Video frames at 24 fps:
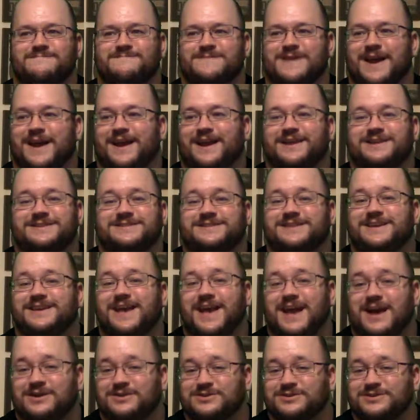NXT
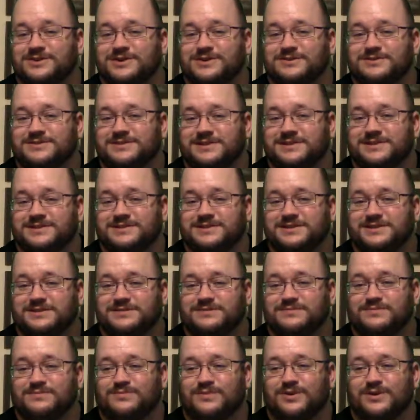house shows that she's
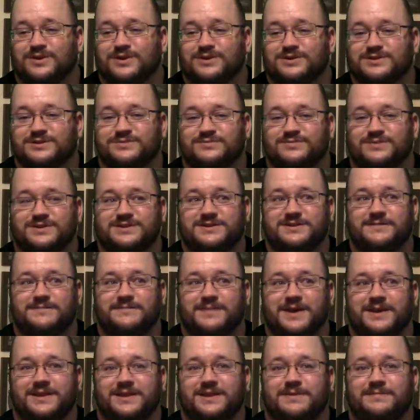worked, which have
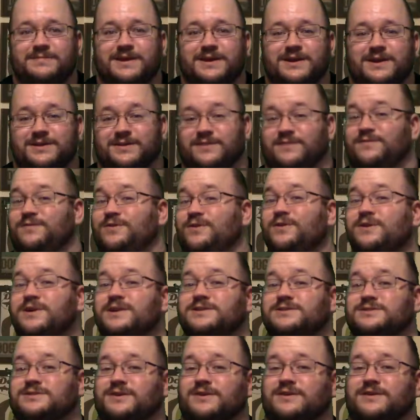mainly been on the Florida
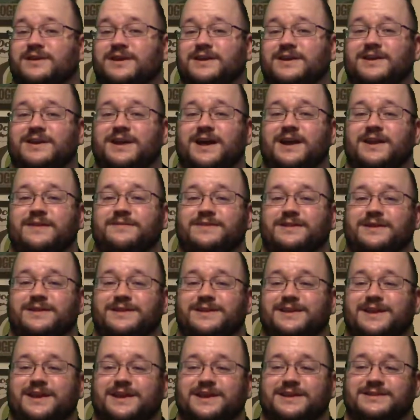circuit, not even on
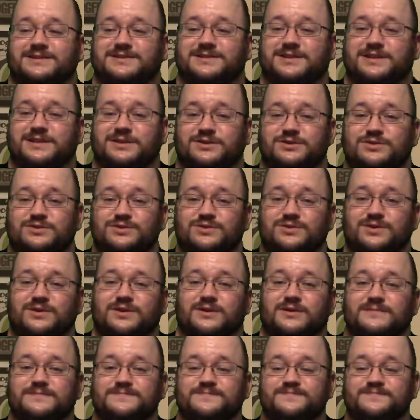the NXT tour,